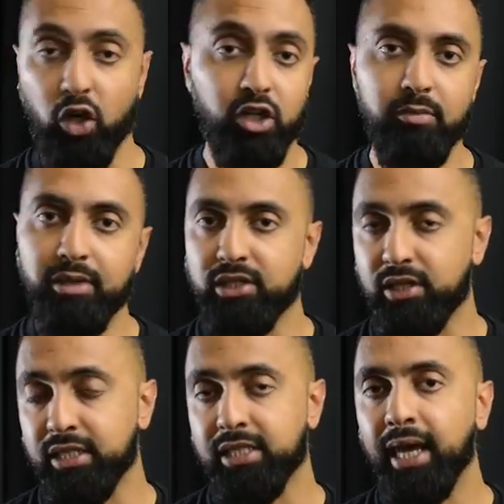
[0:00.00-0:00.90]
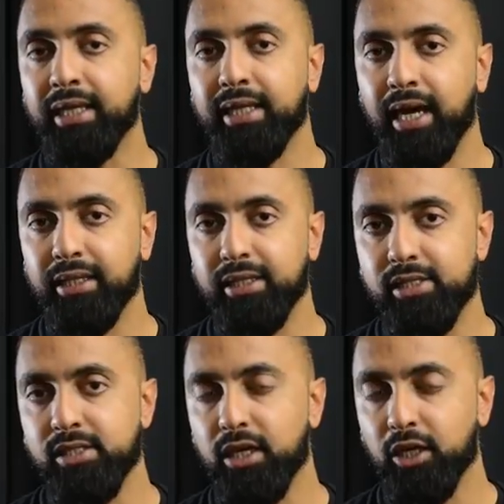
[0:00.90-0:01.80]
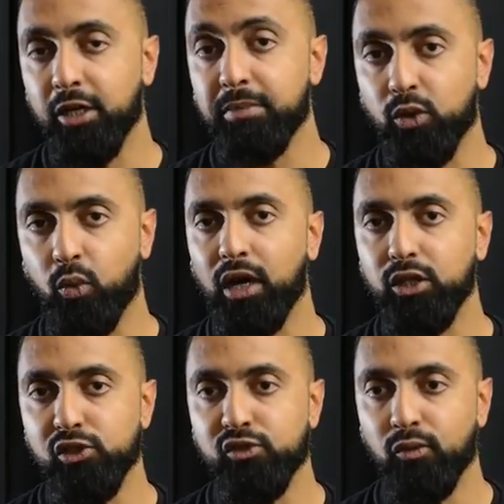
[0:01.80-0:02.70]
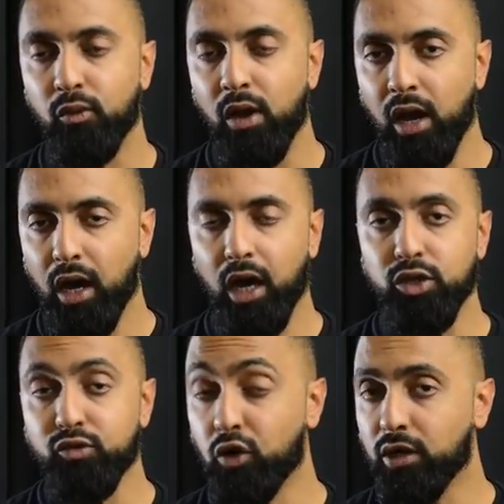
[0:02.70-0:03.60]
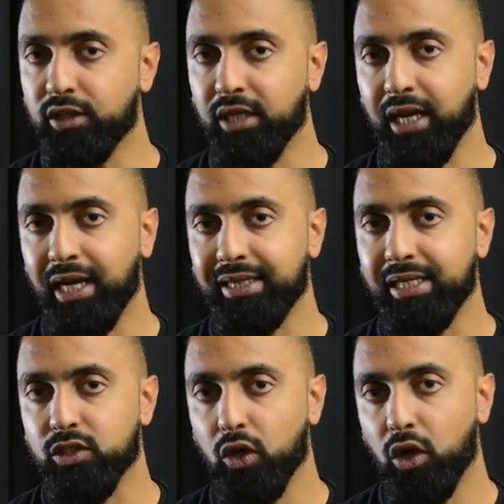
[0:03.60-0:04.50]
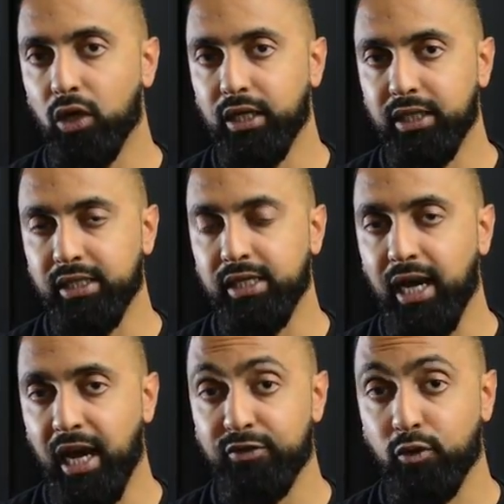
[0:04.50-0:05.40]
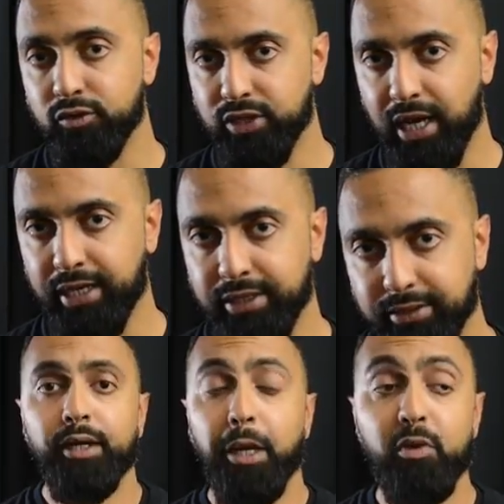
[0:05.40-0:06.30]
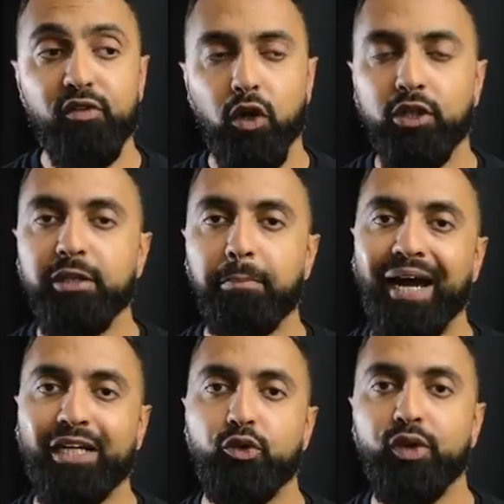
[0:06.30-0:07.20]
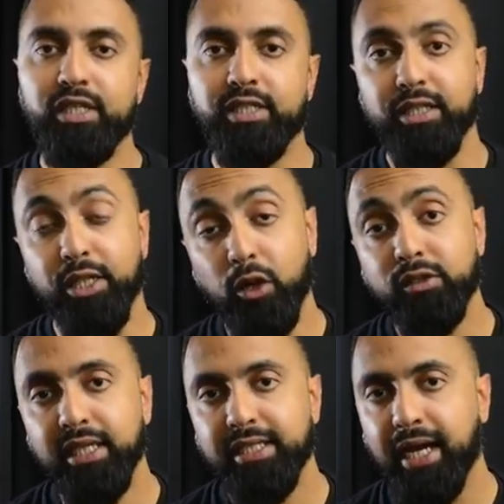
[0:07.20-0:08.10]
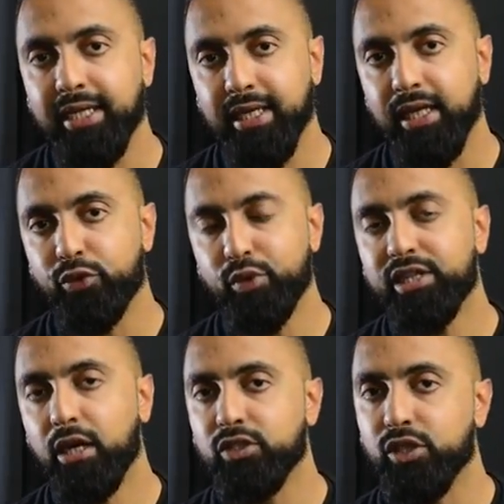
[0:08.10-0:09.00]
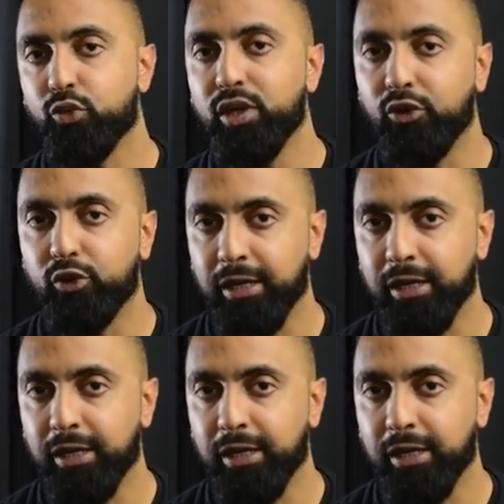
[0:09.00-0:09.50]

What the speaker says: documents and things like that, this is going to be quite useful. You've got nothing like this on the iPhone side. Now, moving on to the batteries, the Note 8 has a 3300